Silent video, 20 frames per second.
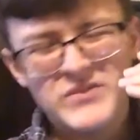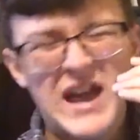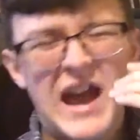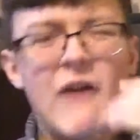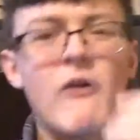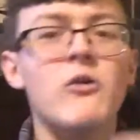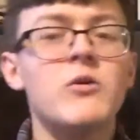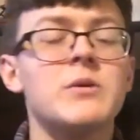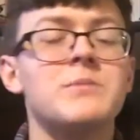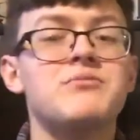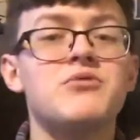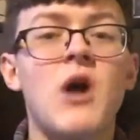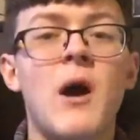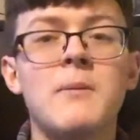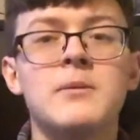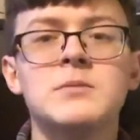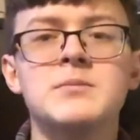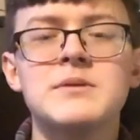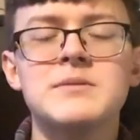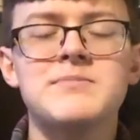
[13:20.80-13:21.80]
How it would
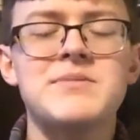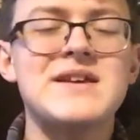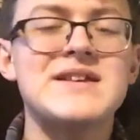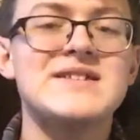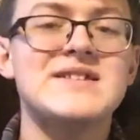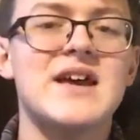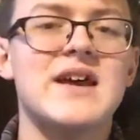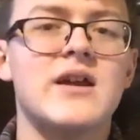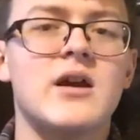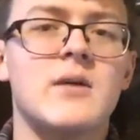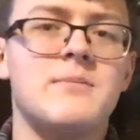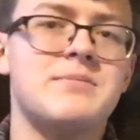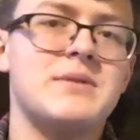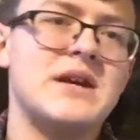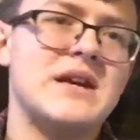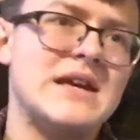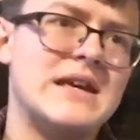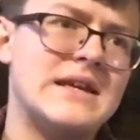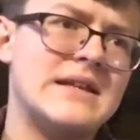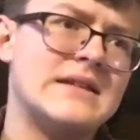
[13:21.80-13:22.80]
probably be set up
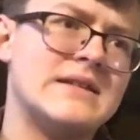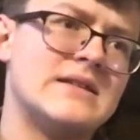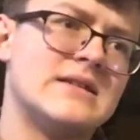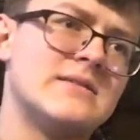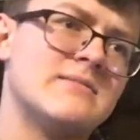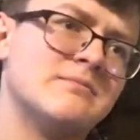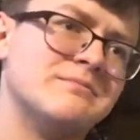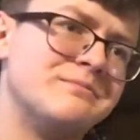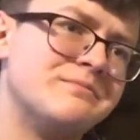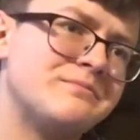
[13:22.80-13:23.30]
is,